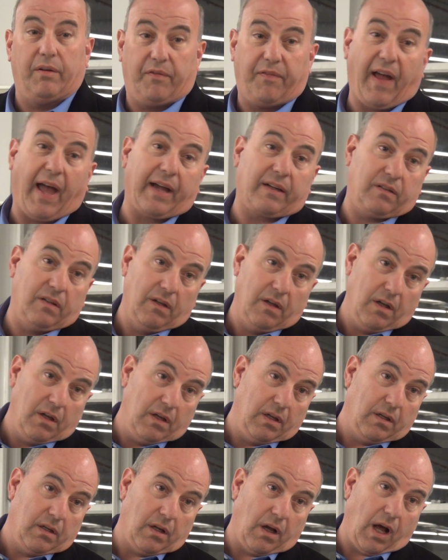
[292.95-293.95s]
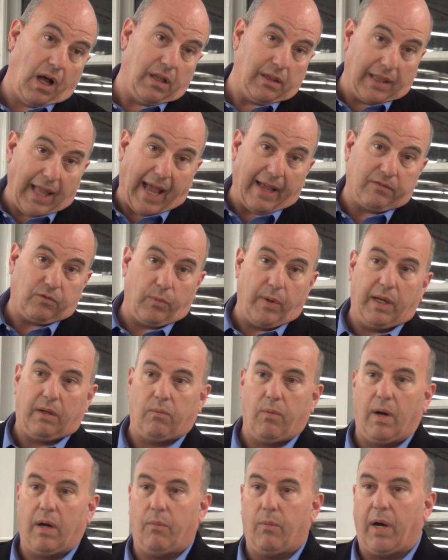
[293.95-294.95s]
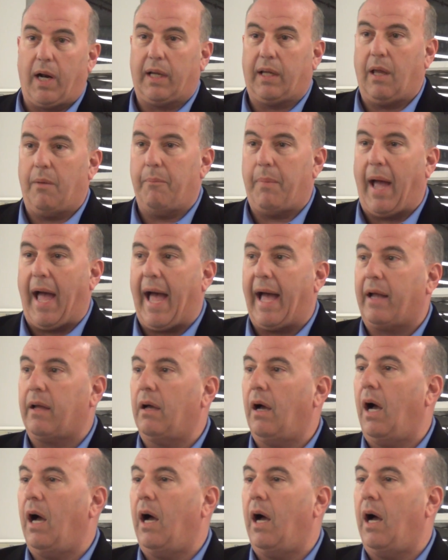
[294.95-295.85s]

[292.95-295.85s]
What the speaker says: In fact, last week when I came back,